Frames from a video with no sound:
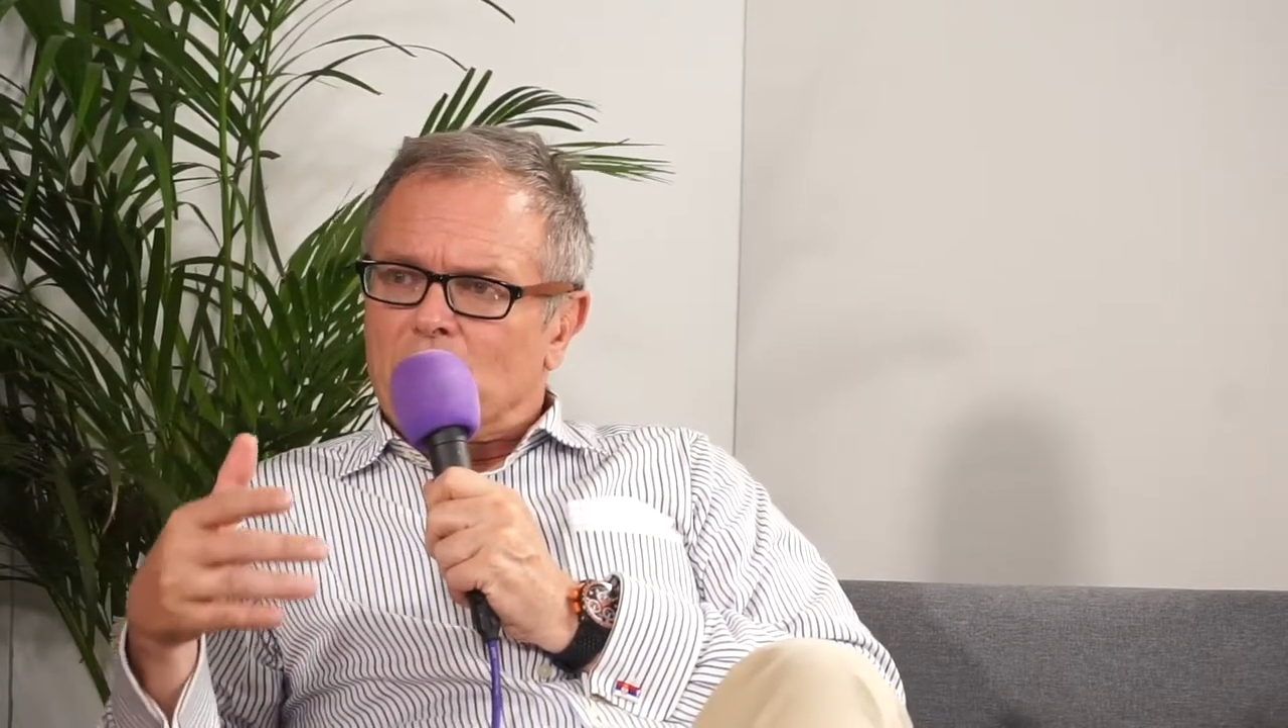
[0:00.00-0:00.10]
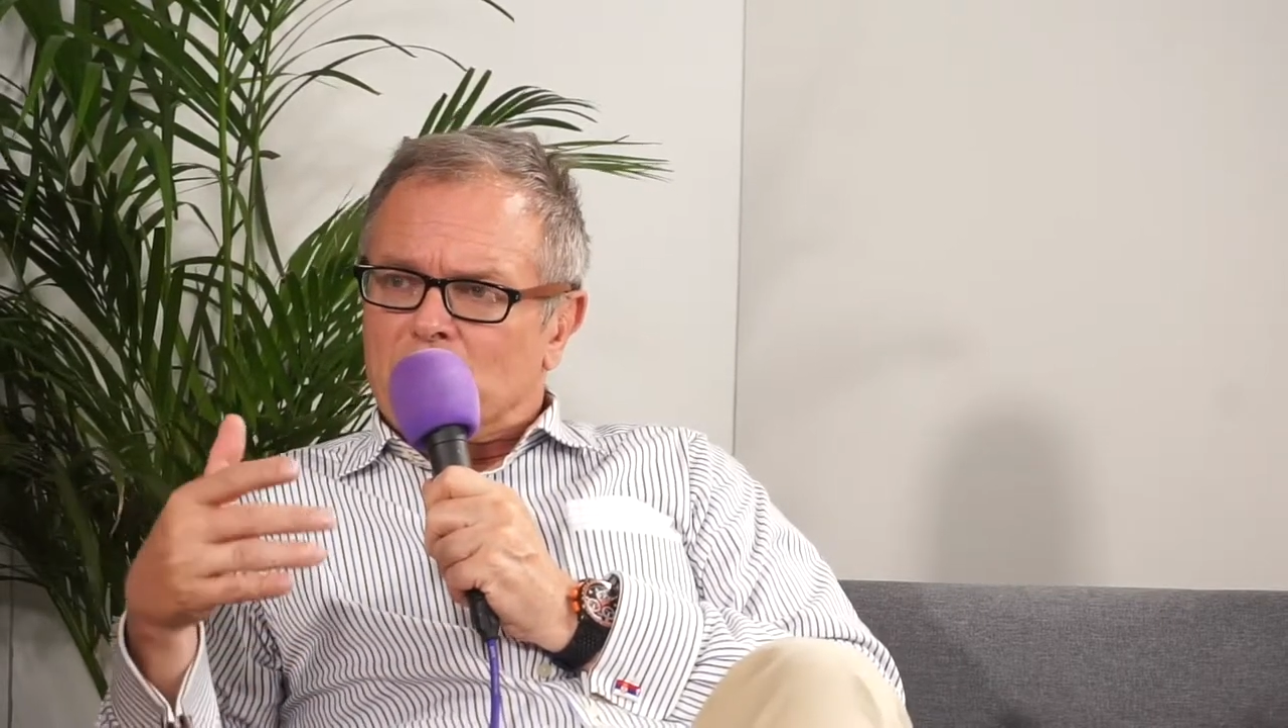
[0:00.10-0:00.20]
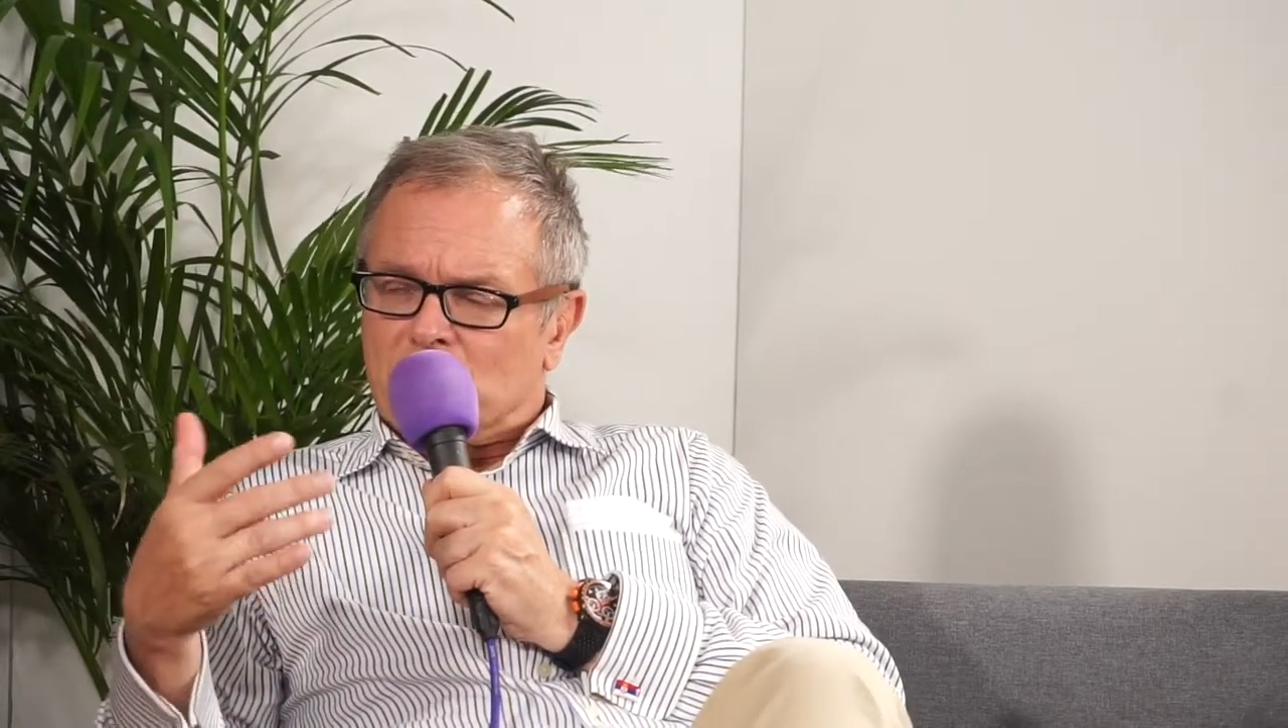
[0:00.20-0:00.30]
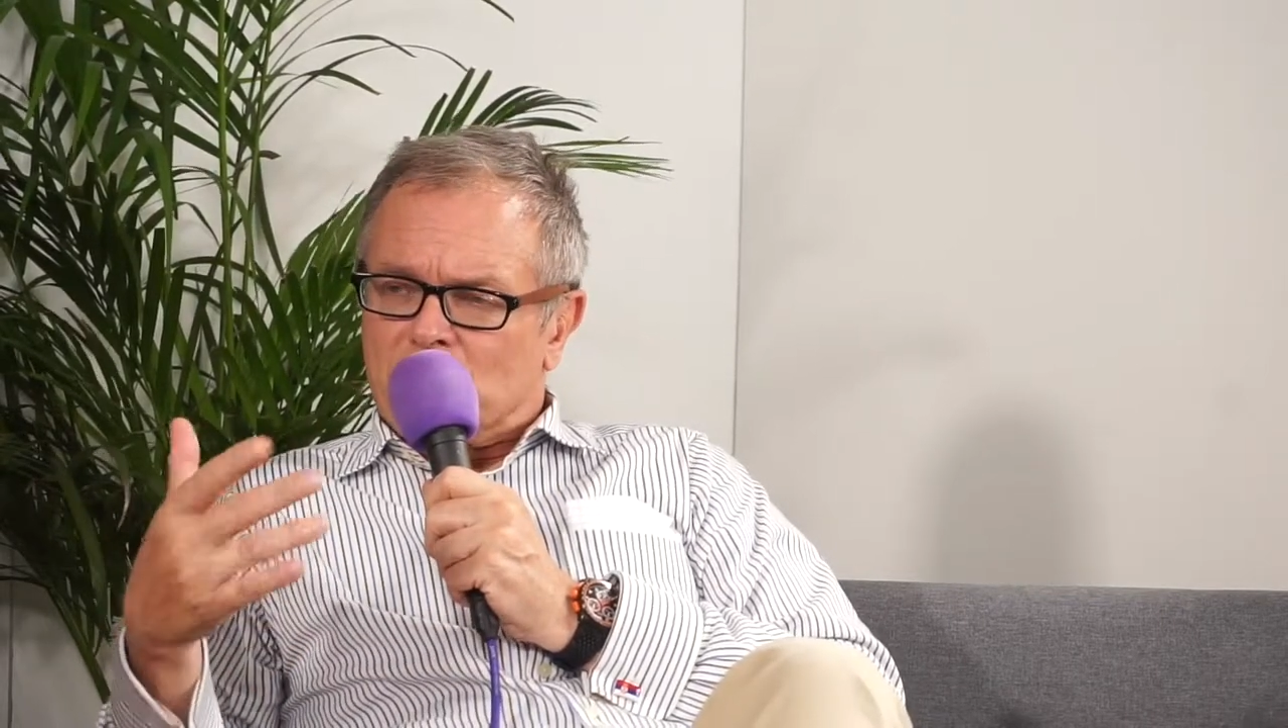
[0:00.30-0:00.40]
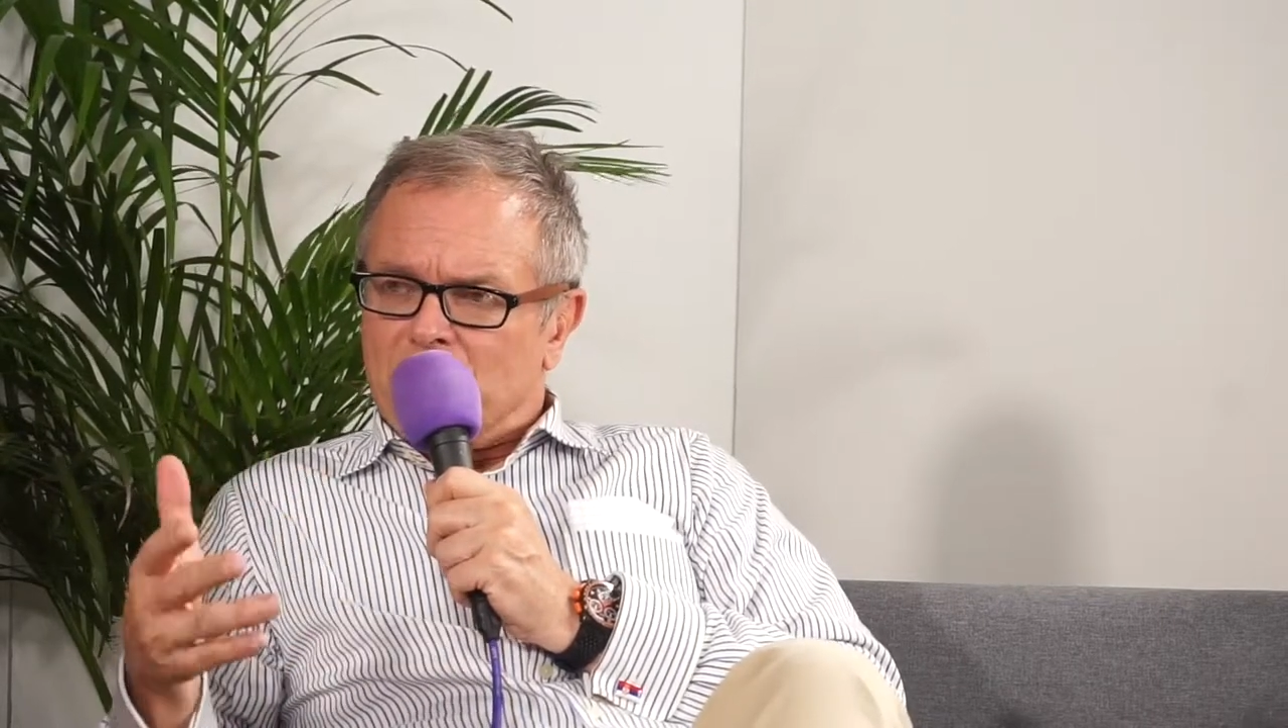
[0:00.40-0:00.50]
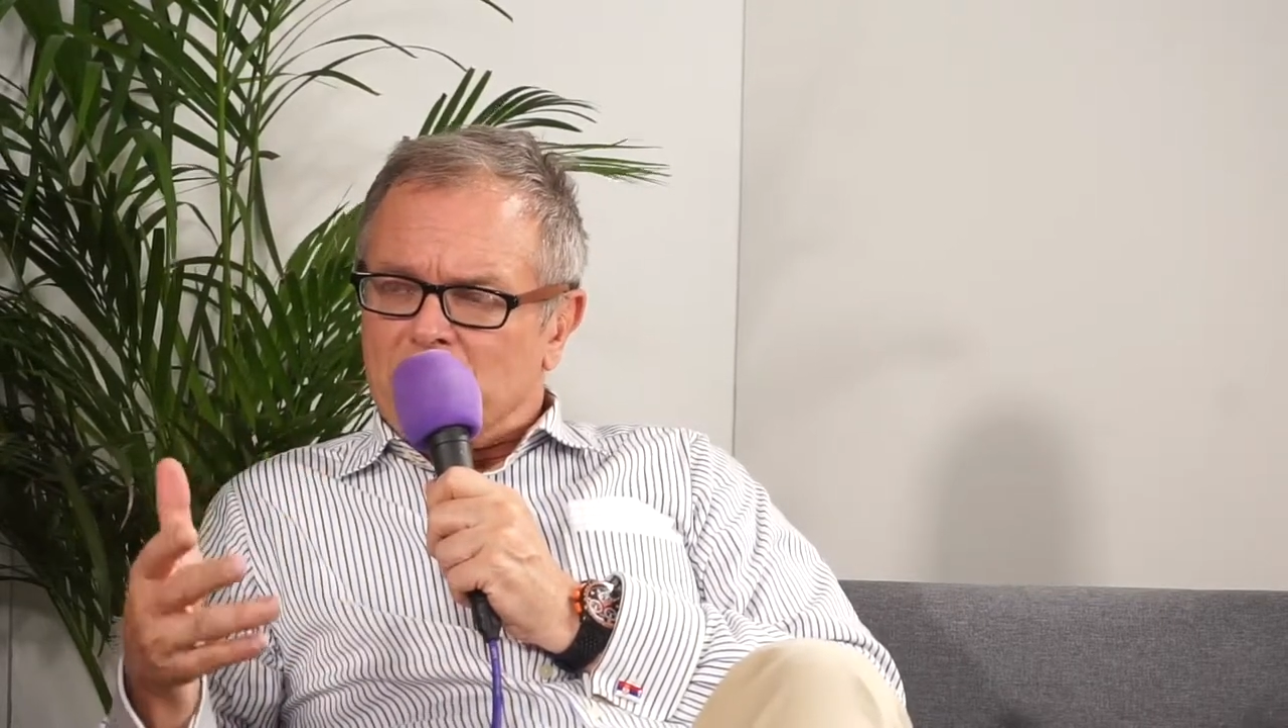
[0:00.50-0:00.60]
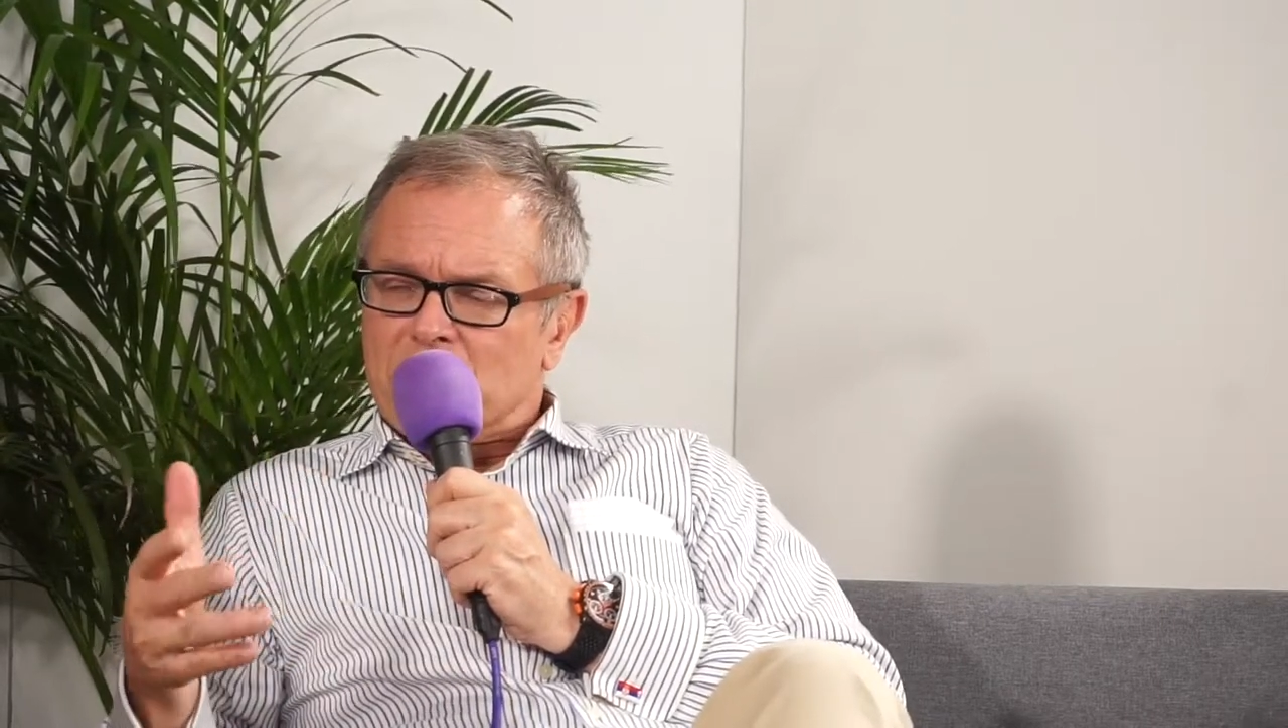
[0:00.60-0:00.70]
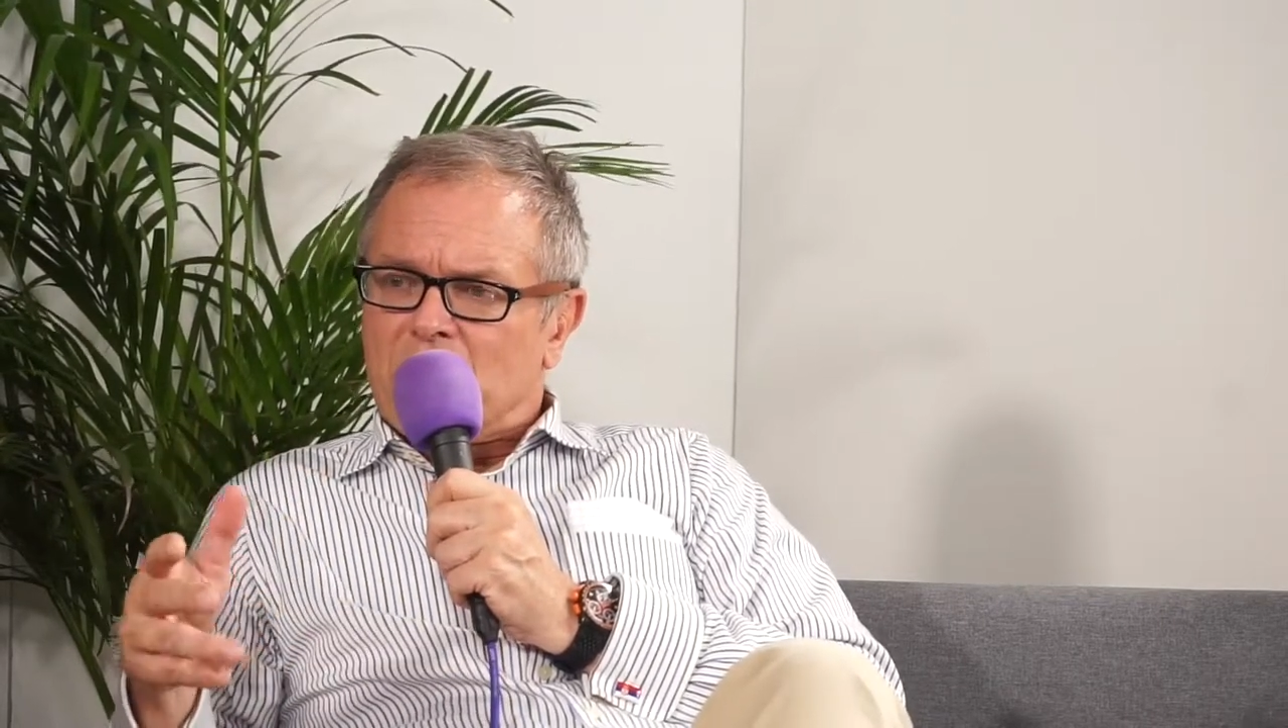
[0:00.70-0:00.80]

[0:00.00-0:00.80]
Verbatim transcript: good service,